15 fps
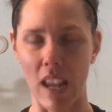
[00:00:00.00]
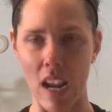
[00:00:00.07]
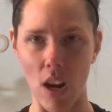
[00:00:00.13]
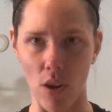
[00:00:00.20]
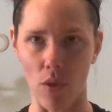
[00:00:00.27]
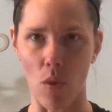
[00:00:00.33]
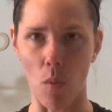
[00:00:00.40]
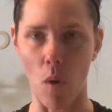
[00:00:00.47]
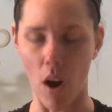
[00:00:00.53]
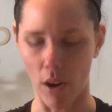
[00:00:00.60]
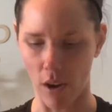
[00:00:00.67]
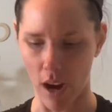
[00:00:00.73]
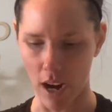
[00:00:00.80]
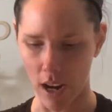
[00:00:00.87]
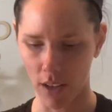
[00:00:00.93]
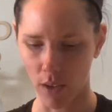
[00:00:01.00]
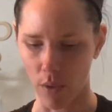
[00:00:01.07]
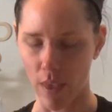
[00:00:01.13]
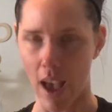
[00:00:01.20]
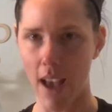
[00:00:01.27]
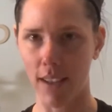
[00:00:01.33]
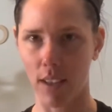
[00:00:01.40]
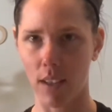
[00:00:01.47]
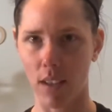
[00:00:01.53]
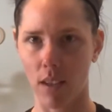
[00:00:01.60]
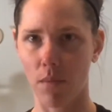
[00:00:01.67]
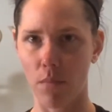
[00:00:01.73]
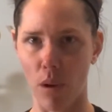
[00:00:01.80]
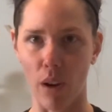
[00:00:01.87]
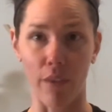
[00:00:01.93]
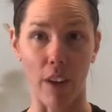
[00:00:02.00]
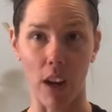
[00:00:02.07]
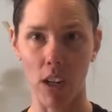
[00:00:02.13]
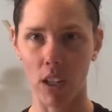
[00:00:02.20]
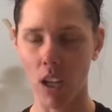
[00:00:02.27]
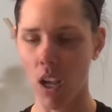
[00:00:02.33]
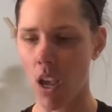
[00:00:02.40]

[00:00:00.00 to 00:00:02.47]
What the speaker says: hear the water in it, so that's perfect.